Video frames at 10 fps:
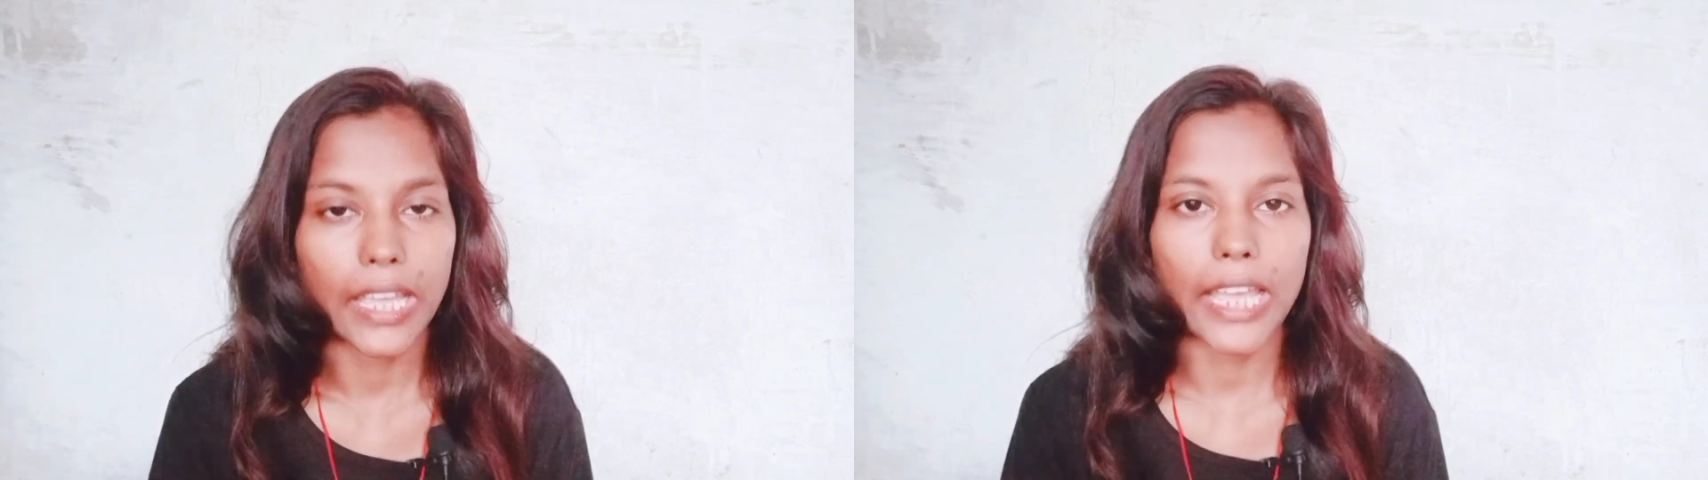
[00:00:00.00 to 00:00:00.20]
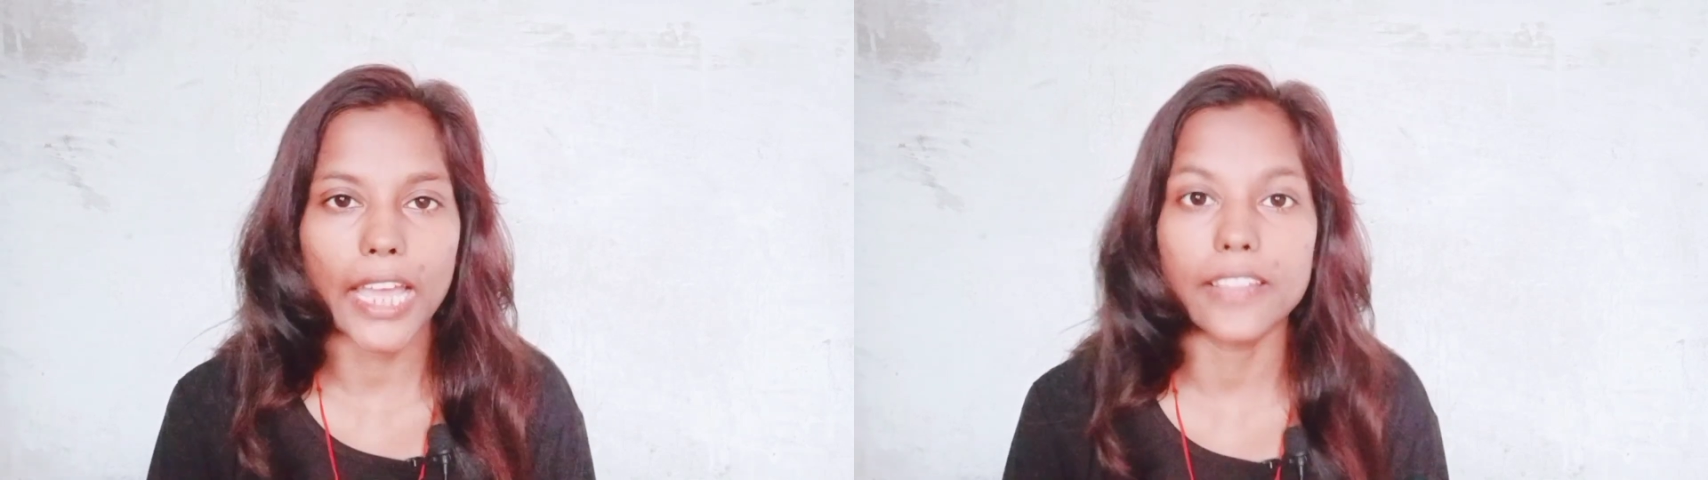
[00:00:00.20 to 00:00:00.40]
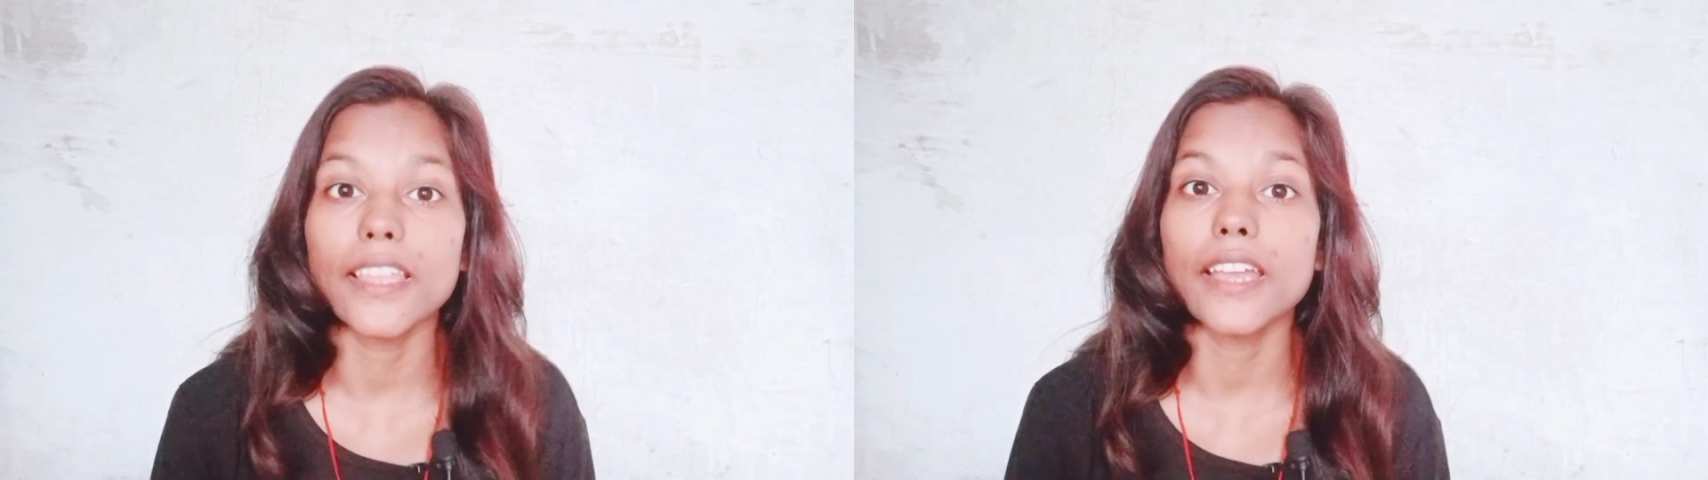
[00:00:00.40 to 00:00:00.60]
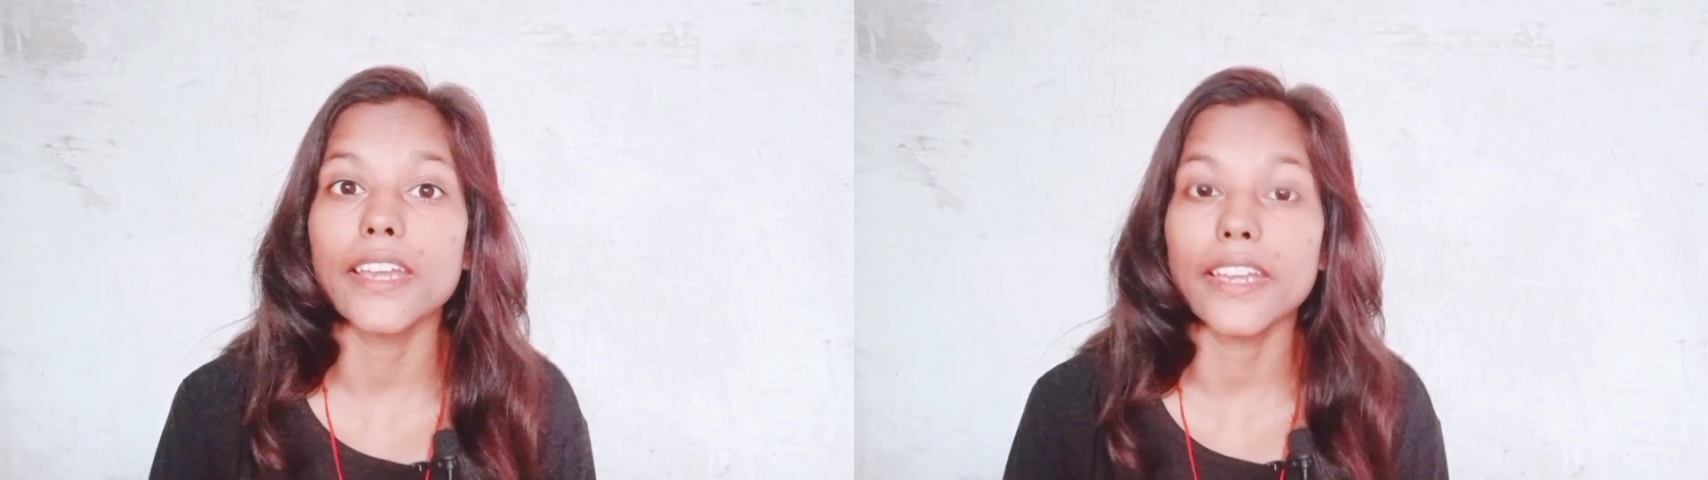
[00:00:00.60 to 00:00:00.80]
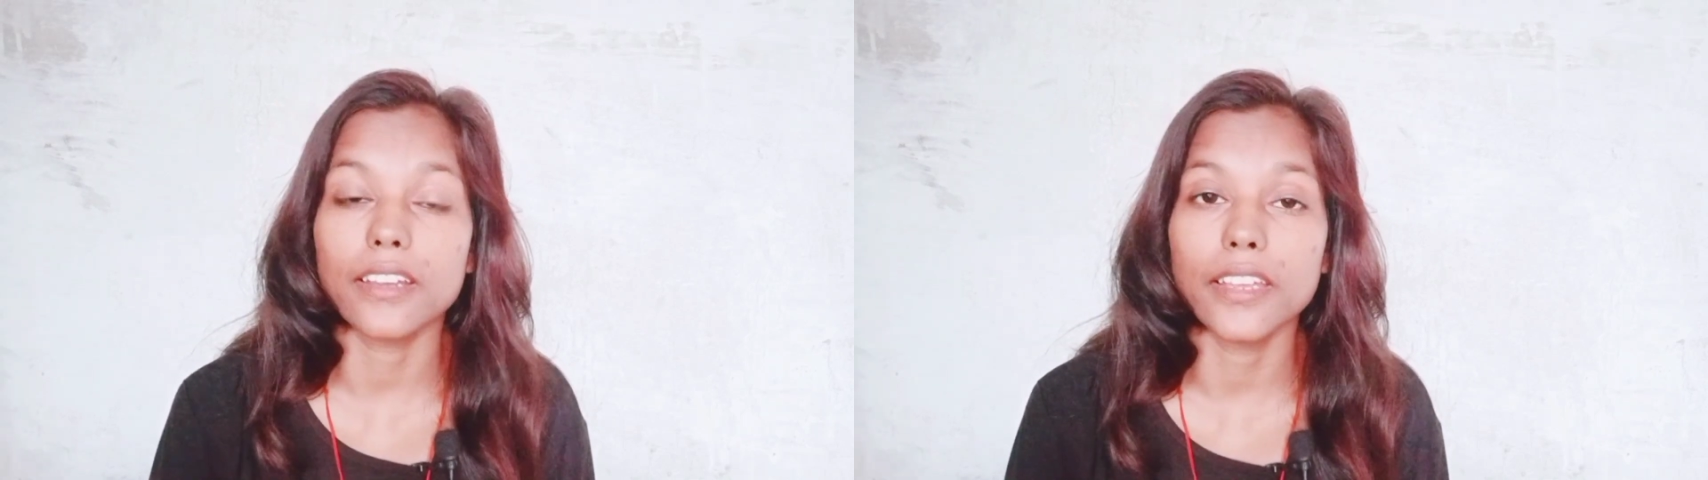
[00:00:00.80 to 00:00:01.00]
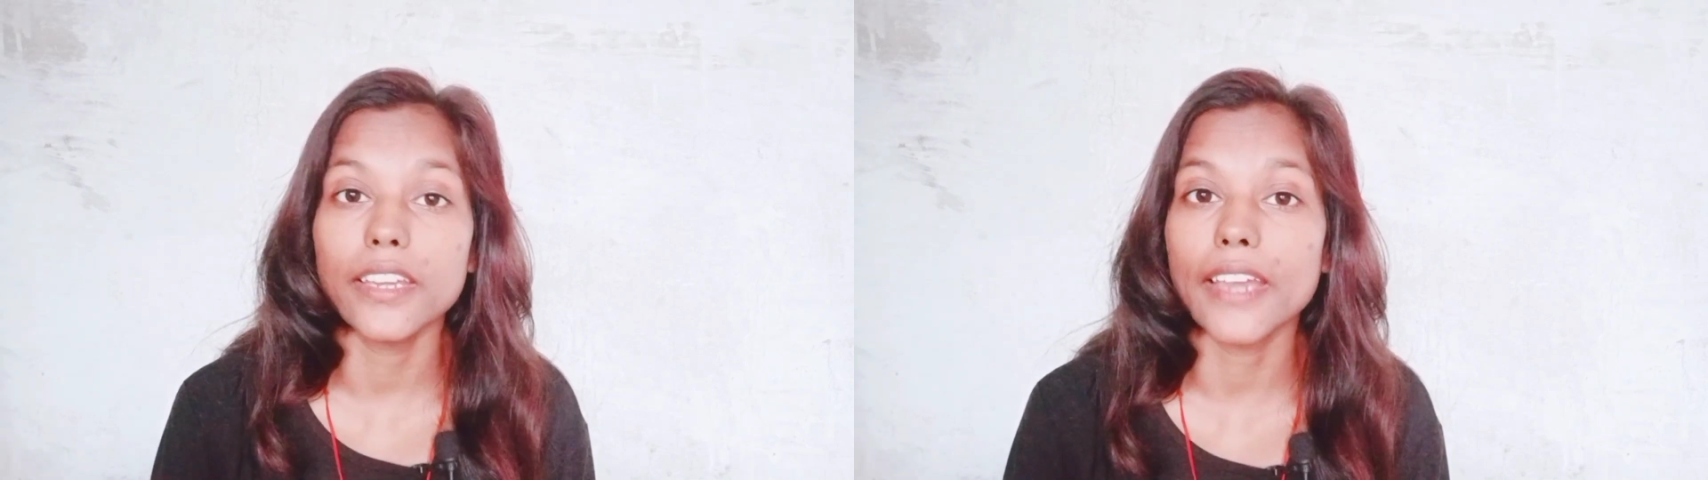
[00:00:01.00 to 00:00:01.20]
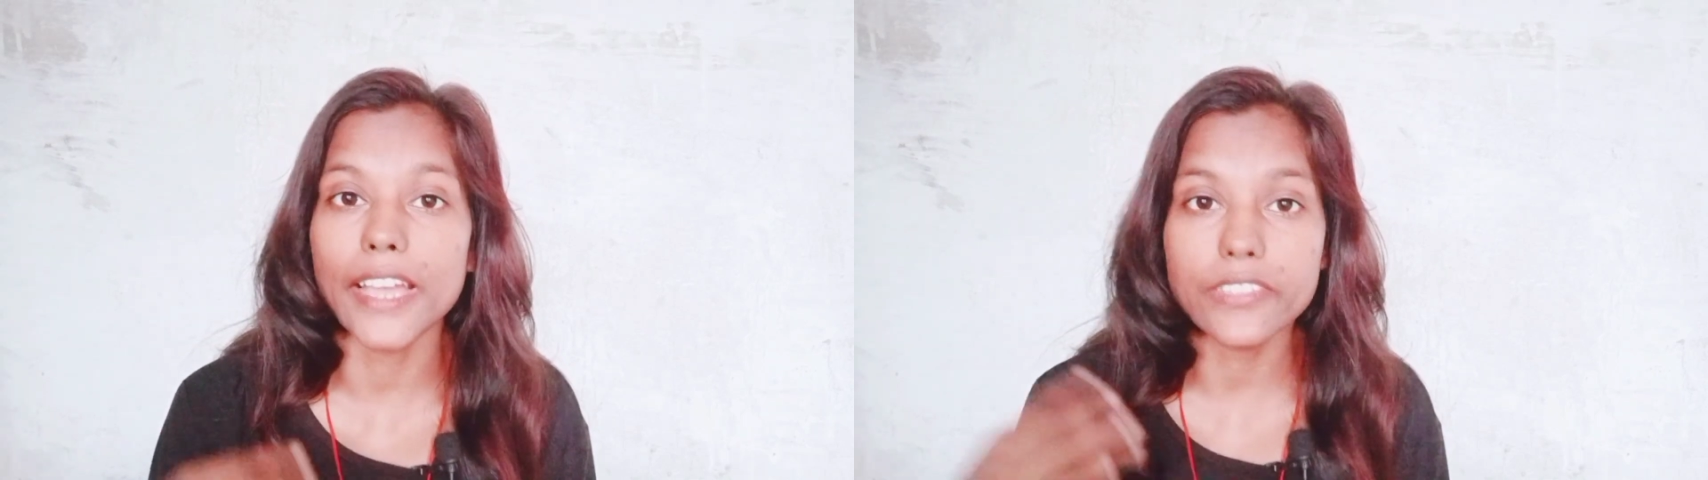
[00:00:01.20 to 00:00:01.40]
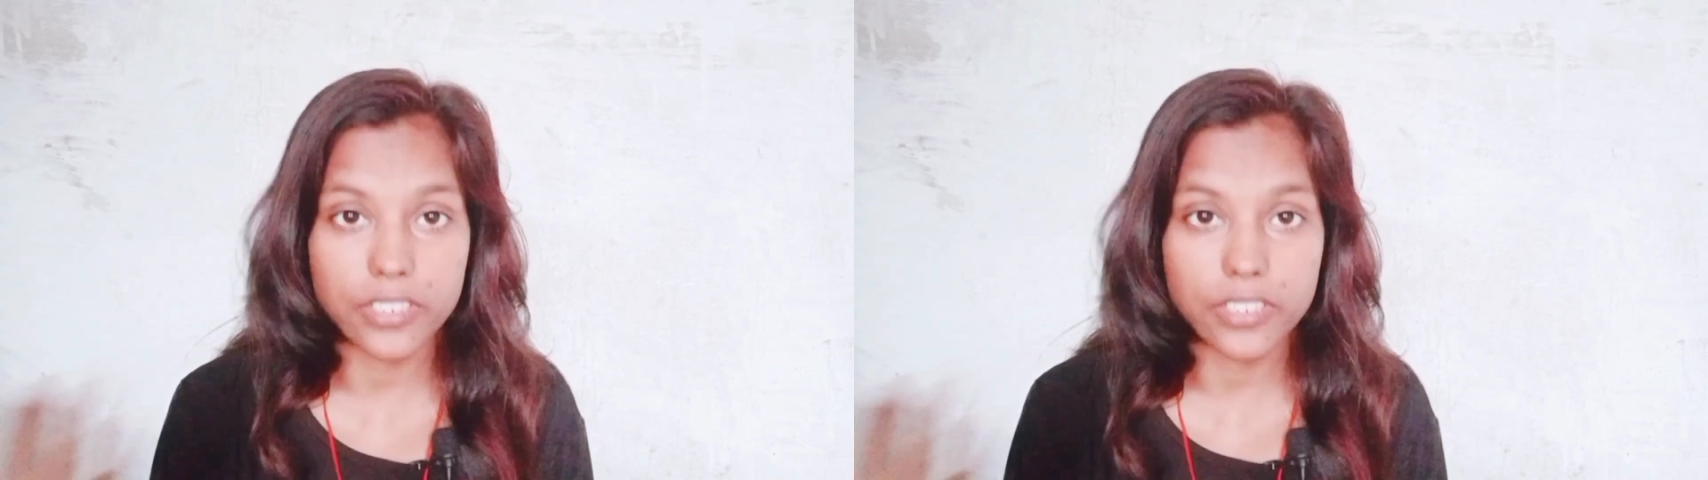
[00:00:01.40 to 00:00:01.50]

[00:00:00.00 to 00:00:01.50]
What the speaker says: and then in next